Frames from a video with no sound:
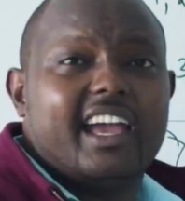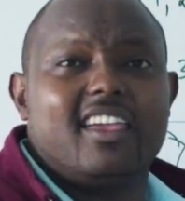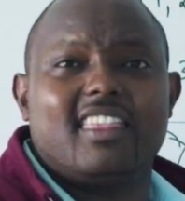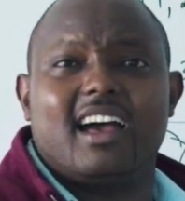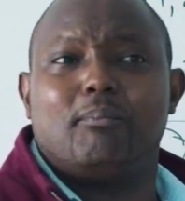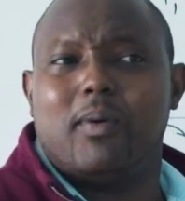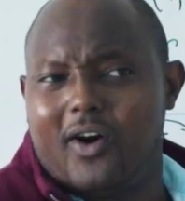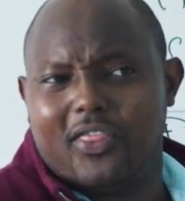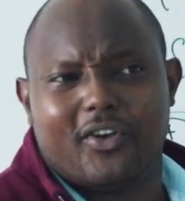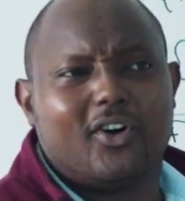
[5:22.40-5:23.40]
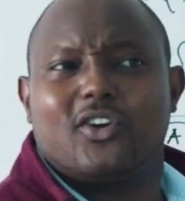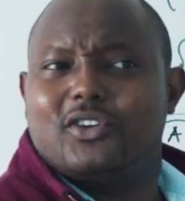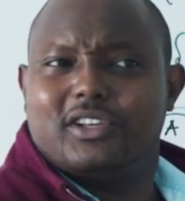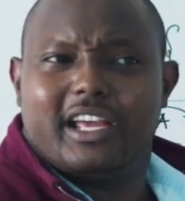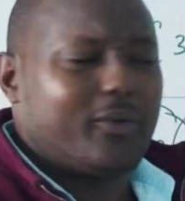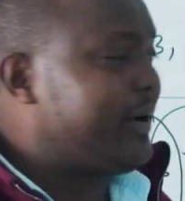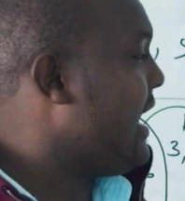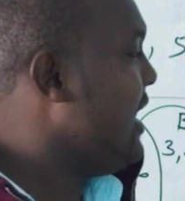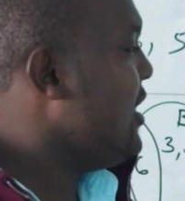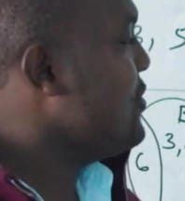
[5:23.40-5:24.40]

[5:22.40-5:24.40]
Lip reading: either both or anywhere,